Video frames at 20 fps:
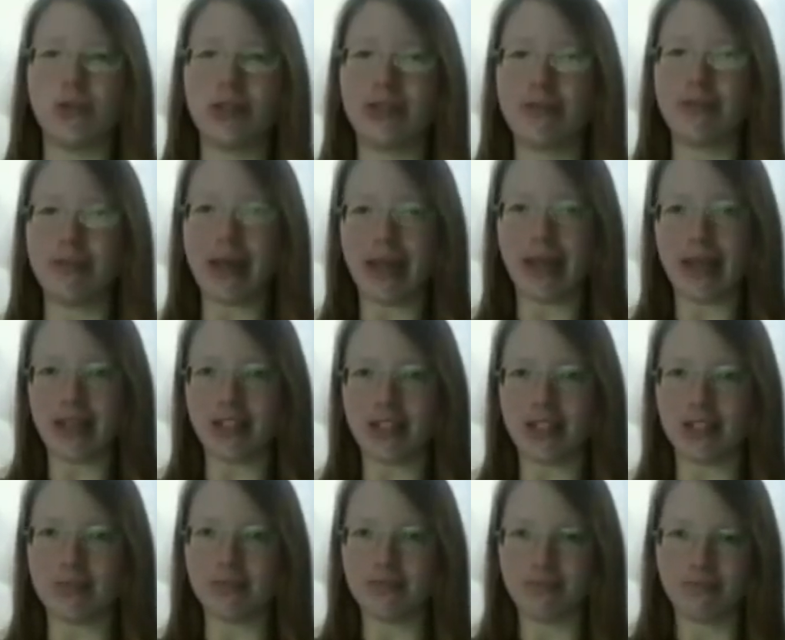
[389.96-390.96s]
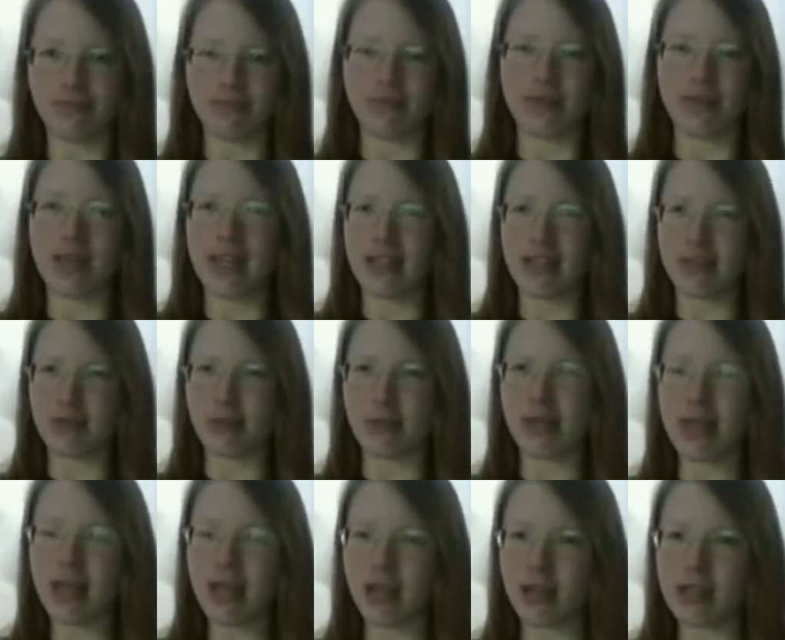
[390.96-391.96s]
on the page. It's
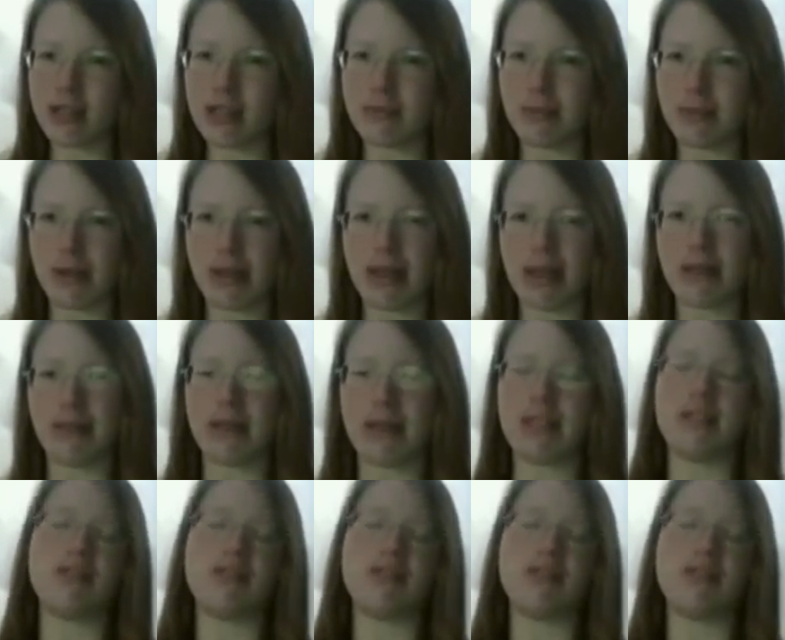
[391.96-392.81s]
really hard to bear that much of